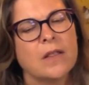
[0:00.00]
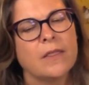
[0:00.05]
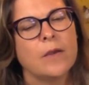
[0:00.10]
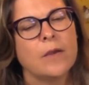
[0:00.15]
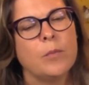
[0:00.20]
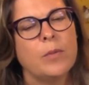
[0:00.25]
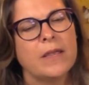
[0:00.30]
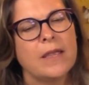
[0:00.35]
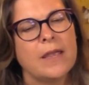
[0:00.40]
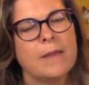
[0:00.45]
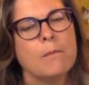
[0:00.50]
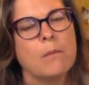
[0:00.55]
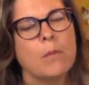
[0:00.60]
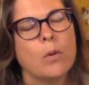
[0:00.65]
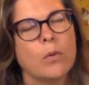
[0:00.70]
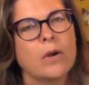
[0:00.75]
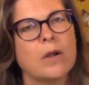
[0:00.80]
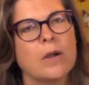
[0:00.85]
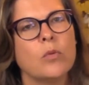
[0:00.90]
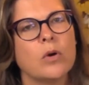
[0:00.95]
There became
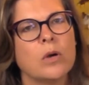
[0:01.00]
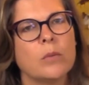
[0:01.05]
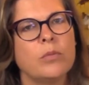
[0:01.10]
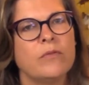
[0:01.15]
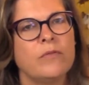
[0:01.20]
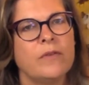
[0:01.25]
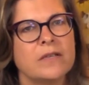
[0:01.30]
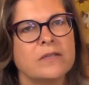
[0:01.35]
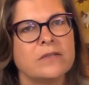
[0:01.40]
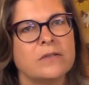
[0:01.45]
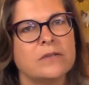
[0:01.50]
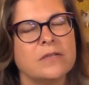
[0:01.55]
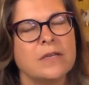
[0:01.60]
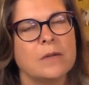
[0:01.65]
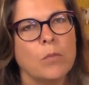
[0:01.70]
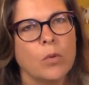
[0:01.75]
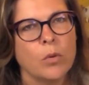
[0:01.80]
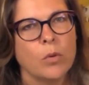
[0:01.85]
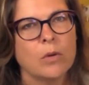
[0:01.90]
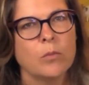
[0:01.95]
more and more professors
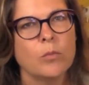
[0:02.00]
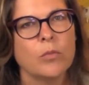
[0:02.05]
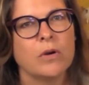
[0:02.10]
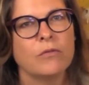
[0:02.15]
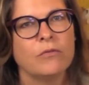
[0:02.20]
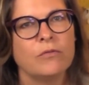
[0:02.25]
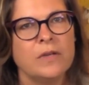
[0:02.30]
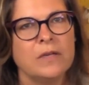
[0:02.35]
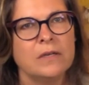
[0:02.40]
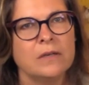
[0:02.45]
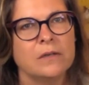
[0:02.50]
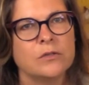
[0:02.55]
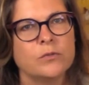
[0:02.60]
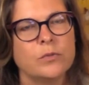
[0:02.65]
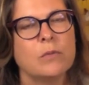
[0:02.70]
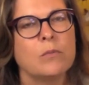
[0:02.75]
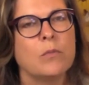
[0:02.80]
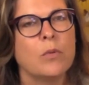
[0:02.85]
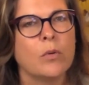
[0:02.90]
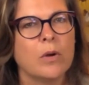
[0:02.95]
in more and more fields
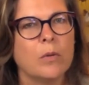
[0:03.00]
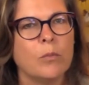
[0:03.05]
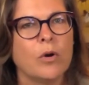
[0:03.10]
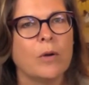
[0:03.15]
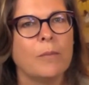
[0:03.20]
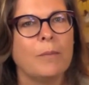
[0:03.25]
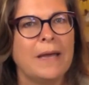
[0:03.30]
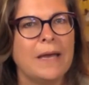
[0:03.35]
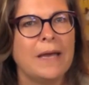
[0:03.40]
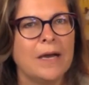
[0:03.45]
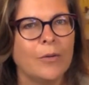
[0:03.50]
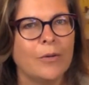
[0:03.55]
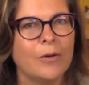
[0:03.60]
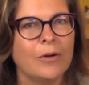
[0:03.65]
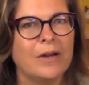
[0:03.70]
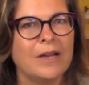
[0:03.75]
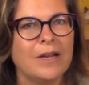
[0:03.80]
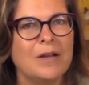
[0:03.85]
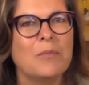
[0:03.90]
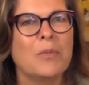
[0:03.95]
with more and more
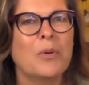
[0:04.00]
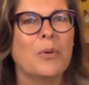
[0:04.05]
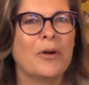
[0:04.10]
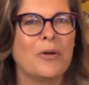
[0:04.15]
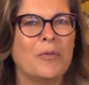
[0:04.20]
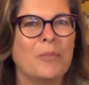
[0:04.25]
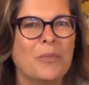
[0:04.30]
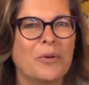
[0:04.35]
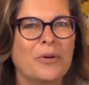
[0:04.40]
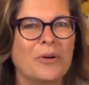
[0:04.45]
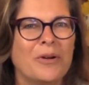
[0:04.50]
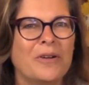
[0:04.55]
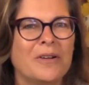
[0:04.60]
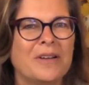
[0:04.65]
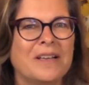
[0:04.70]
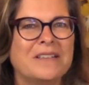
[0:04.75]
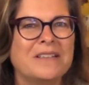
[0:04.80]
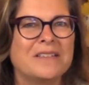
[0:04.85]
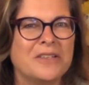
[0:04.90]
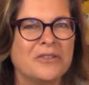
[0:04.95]
power and
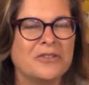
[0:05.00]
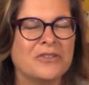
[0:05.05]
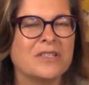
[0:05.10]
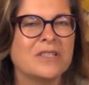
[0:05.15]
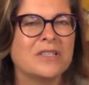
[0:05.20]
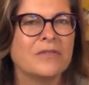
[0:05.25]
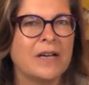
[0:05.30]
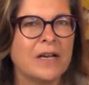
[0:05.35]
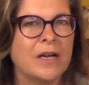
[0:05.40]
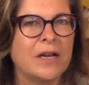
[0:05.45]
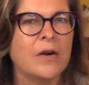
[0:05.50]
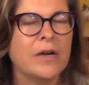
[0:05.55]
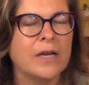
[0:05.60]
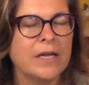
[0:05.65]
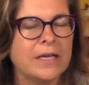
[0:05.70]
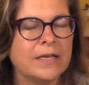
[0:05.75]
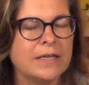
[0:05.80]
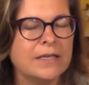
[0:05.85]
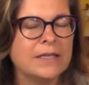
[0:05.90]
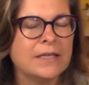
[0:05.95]
more institutions of higher
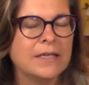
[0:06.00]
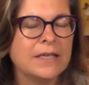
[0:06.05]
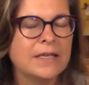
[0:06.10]
ed